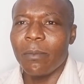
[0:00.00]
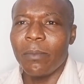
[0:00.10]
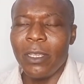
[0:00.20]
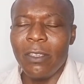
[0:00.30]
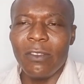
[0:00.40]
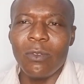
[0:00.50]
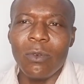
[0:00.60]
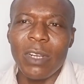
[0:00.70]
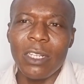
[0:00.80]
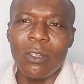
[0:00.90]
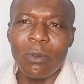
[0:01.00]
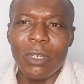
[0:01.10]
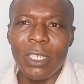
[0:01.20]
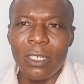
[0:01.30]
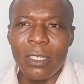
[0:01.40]
please do well to
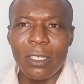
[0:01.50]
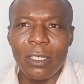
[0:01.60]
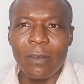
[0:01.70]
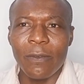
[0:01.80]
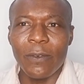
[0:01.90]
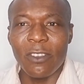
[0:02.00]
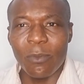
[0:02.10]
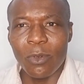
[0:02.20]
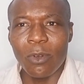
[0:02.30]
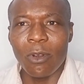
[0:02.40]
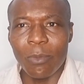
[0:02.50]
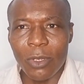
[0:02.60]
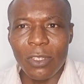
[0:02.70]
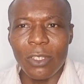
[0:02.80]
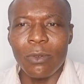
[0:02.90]
read Facebook
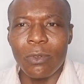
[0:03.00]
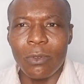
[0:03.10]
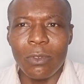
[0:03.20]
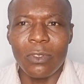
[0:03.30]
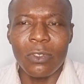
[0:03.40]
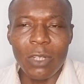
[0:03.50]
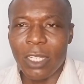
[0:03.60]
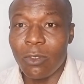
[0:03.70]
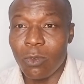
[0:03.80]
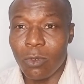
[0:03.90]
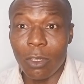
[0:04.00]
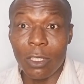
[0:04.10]
community rules so that you do not